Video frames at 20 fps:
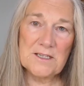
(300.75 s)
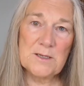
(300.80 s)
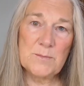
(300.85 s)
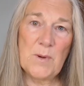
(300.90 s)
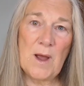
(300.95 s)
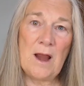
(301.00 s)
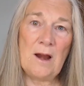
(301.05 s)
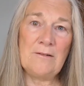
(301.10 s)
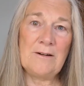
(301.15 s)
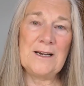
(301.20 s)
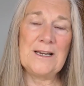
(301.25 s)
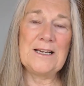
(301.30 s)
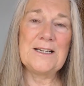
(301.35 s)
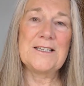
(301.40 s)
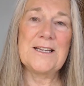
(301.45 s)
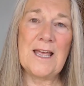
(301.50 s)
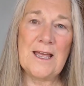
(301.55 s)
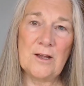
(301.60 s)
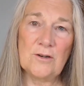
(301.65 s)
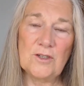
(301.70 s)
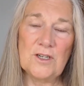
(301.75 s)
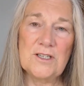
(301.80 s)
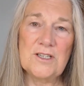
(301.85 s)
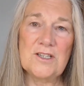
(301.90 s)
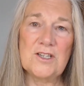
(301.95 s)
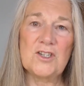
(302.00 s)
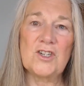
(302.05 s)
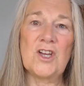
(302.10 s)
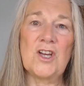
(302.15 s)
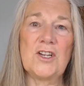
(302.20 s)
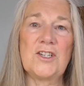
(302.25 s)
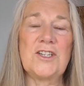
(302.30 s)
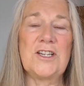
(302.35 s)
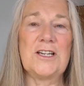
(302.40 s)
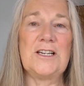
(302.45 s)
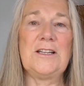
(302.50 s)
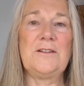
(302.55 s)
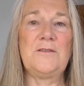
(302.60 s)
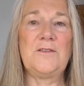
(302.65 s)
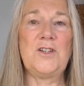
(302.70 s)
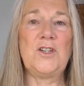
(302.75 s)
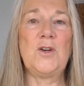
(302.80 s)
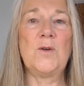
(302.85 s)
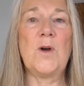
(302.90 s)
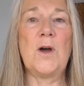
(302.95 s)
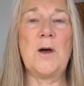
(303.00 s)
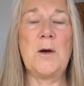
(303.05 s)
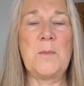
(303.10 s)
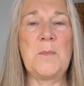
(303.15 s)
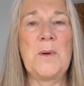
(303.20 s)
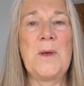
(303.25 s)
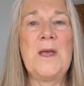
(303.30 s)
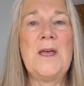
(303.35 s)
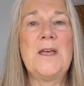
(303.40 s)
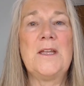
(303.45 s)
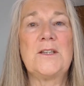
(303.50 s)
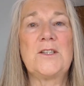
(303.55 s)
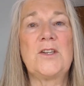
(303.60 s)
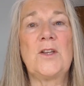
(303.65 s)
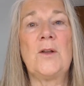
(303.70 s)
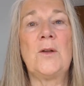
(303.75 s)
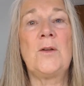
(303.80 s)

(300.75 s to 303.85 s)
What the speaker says: spiraling down and start to lift you up till